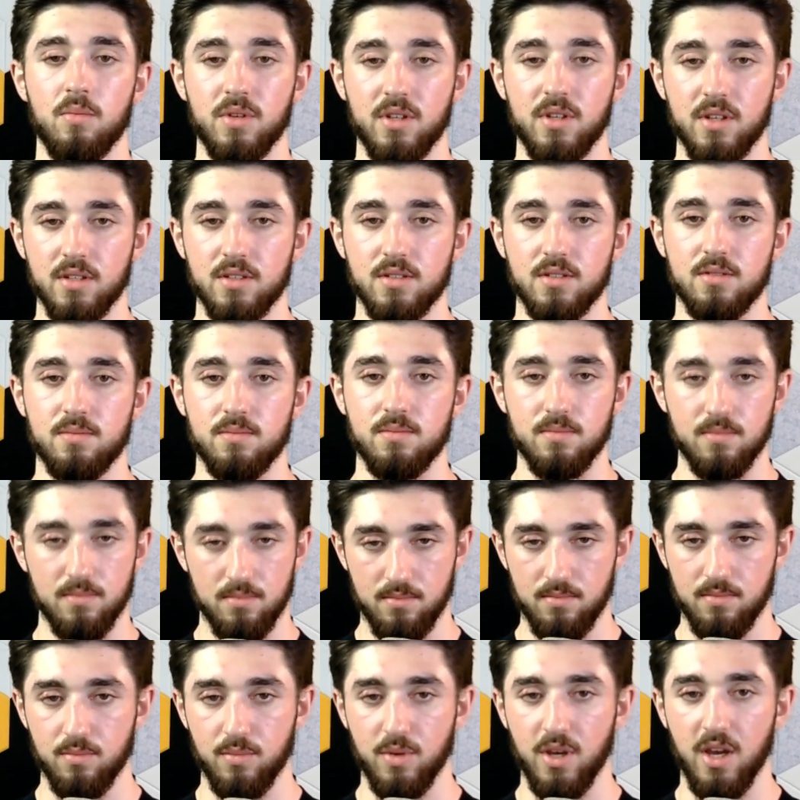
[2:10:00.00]
because
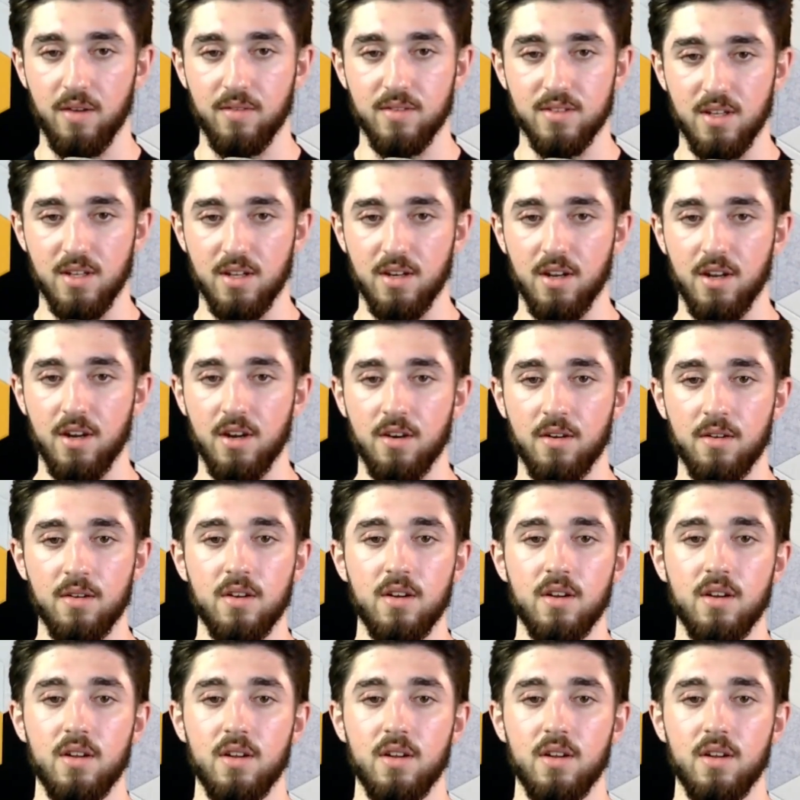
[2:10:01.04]
we have this data here.